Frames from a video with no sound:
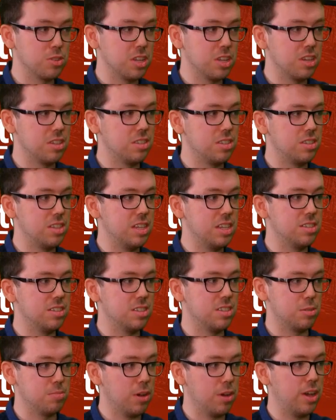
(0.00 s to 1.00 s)
to the season,
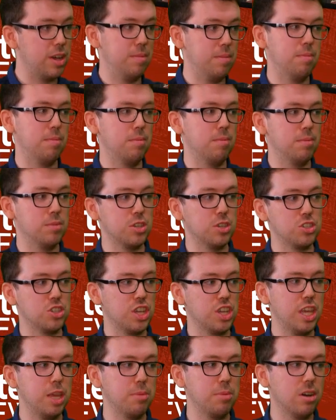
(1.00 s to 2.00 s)
despite such a
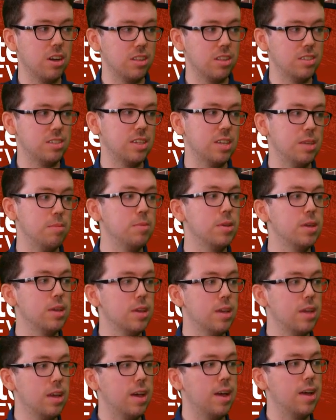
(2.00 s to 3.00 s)
key part of the team
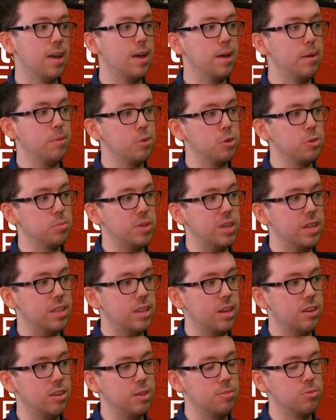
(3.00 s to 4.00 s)
not being
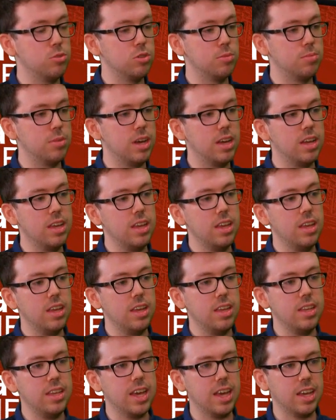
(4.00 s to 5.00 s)
there anymore. But
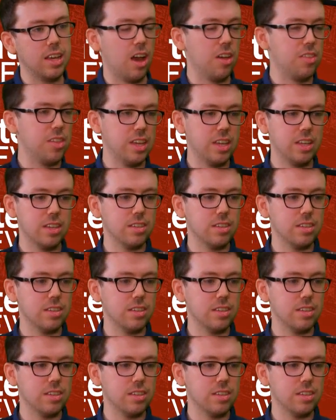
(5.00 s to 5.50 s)
yeah, I think